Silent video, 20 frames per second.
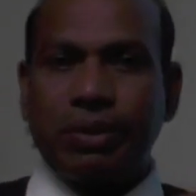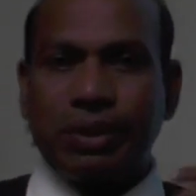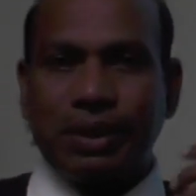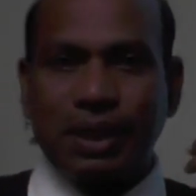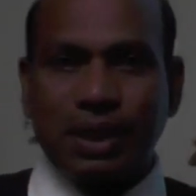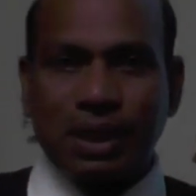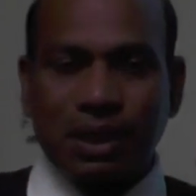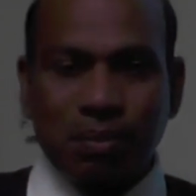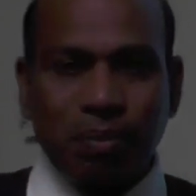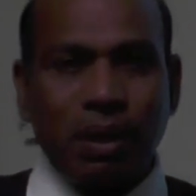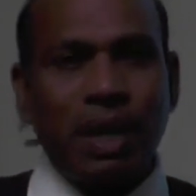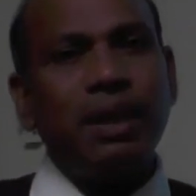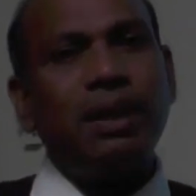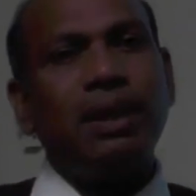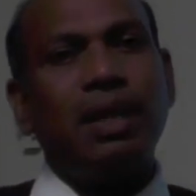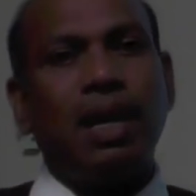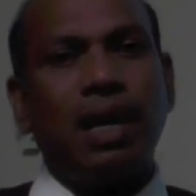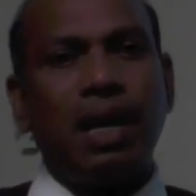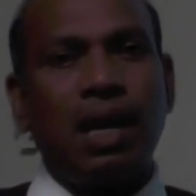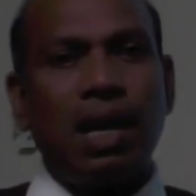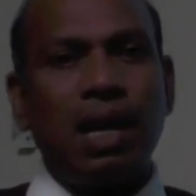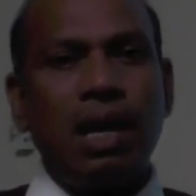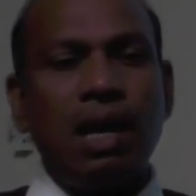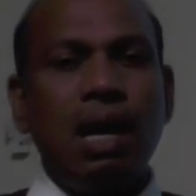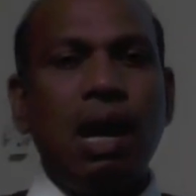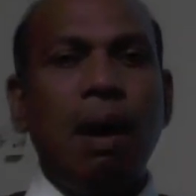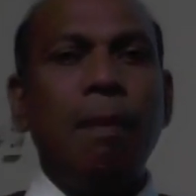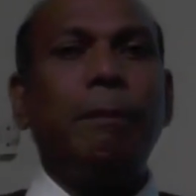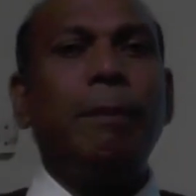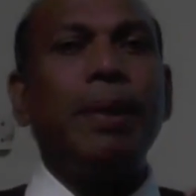determine the
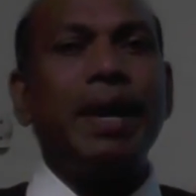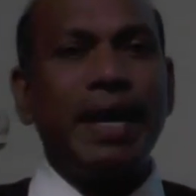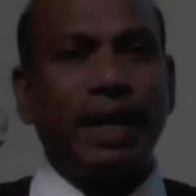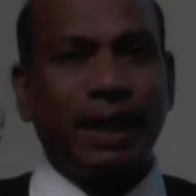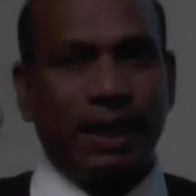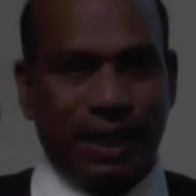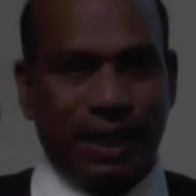peak